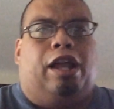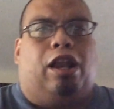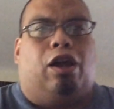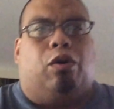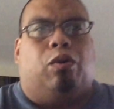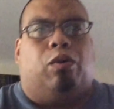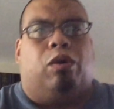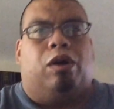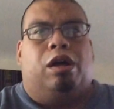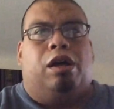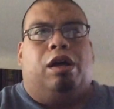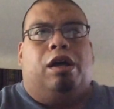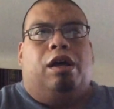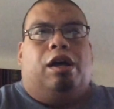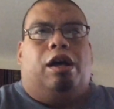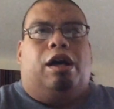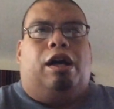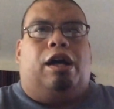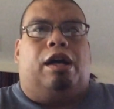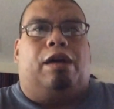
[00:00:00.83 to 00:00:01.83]
Hello,
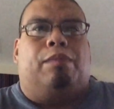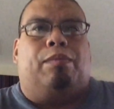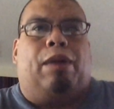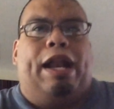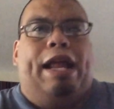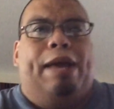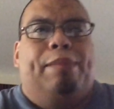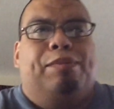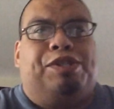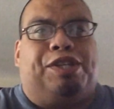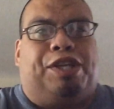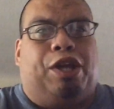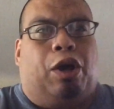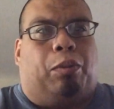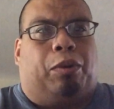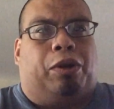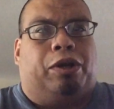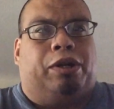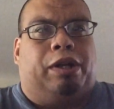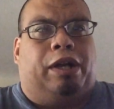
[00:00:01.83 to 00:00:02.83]
my name is
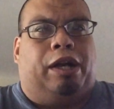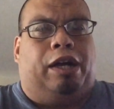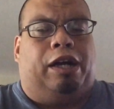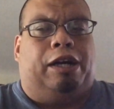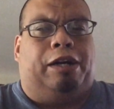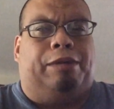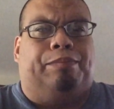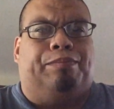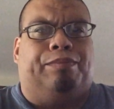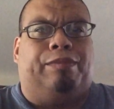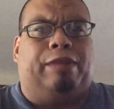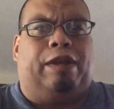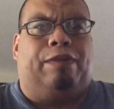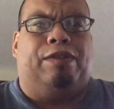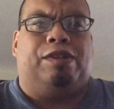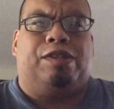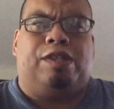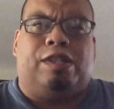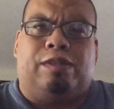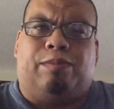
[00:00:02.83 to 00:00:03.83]
Gilbert,
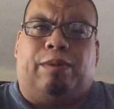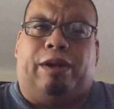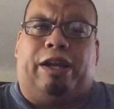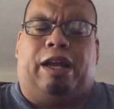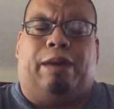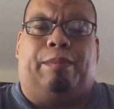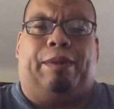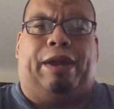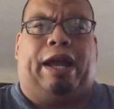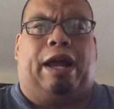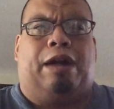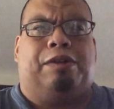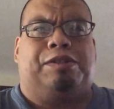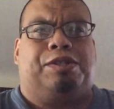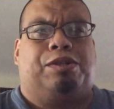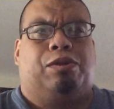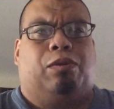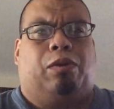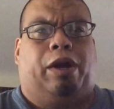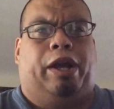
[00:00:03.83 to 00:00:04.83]
and this is my coming out
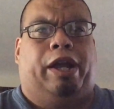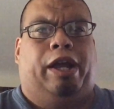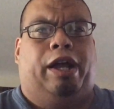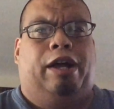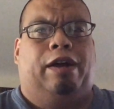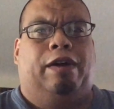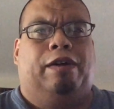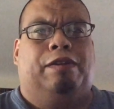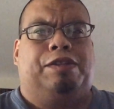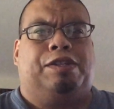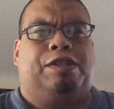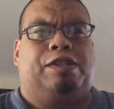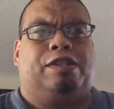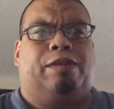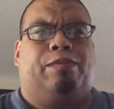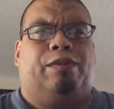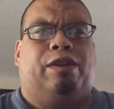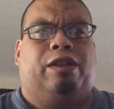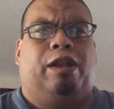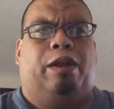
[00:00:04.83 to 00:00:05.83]
story. This is
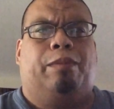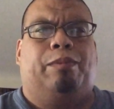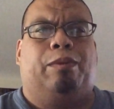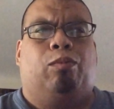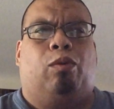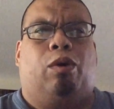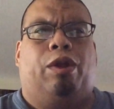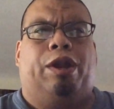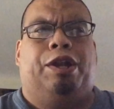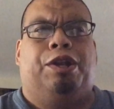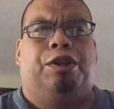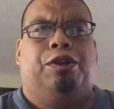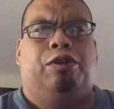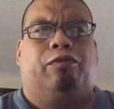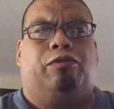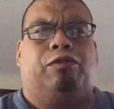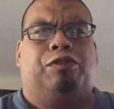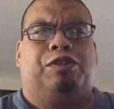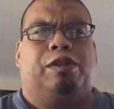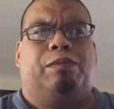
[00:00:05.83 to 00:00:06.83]
something that I've been wanting to do
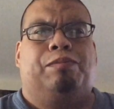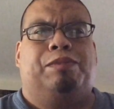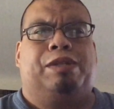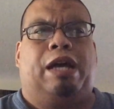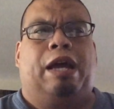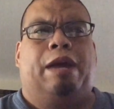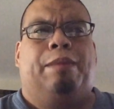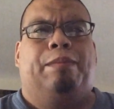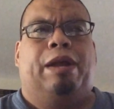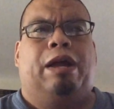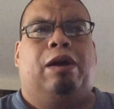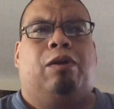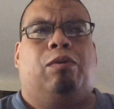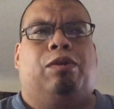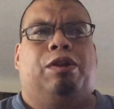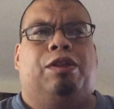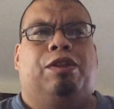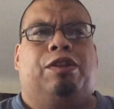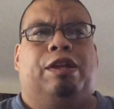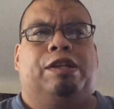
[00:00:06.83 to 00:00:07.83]
for some time now.
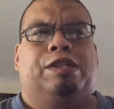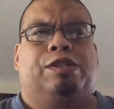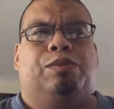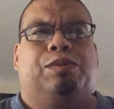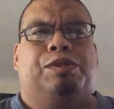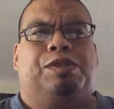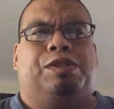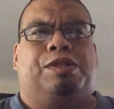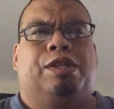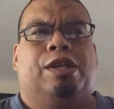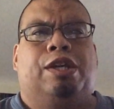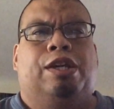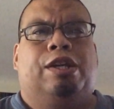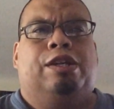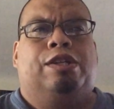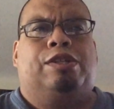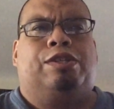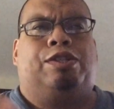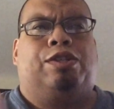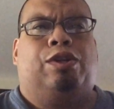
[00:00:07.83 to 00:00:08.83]
One of the things that was
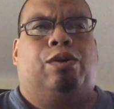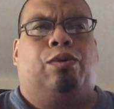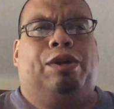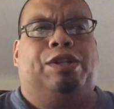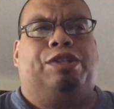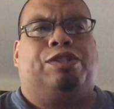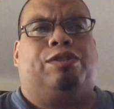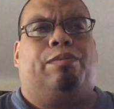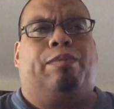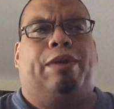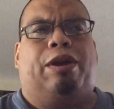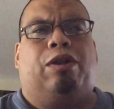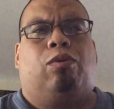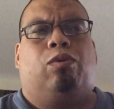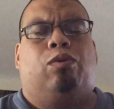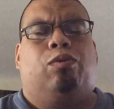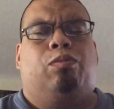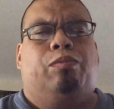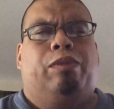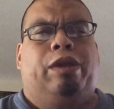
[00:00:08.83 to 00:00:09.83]
so
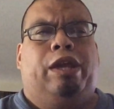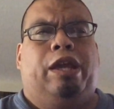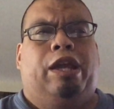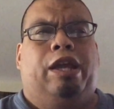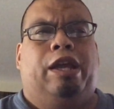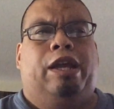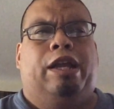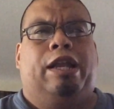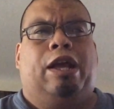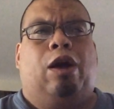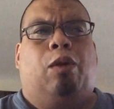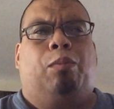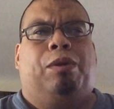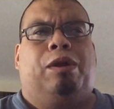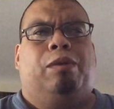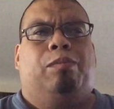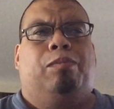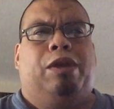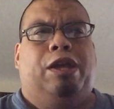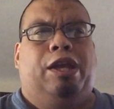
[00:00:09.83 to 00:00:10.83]
instrumental with me and
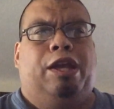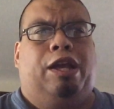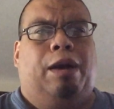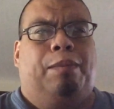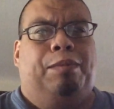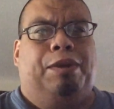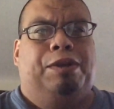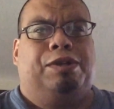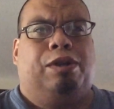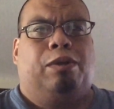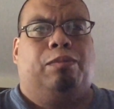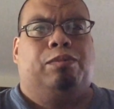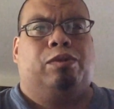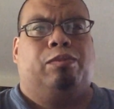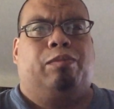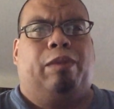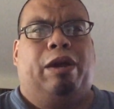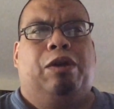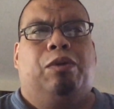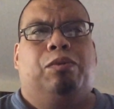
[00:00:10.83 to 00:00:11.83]
helping me come to terms
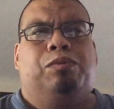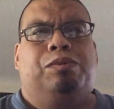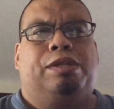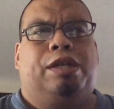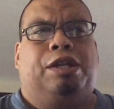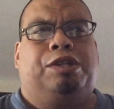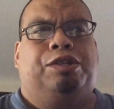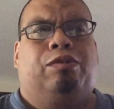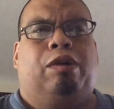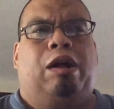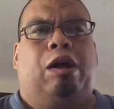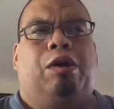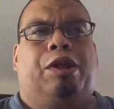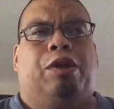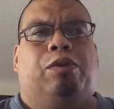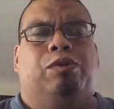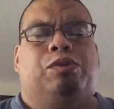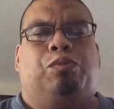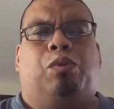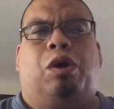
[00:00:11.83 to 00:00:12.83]
with my own
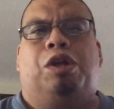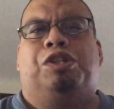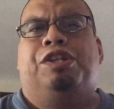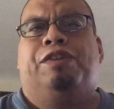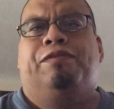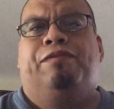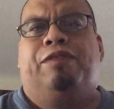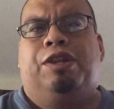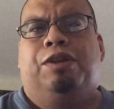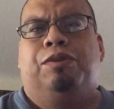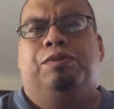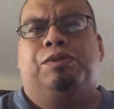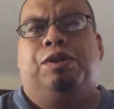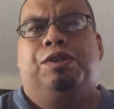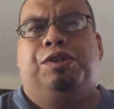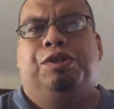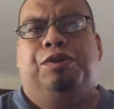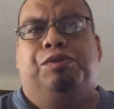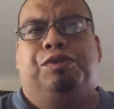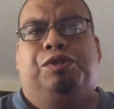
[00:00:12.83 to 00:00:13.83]
sexuality was watching videos
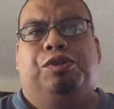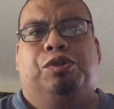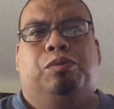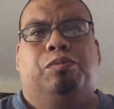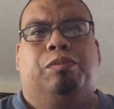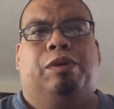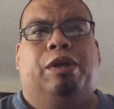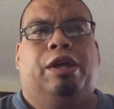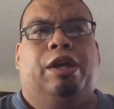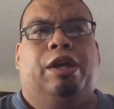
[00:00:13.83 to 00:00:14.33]
on YouTube.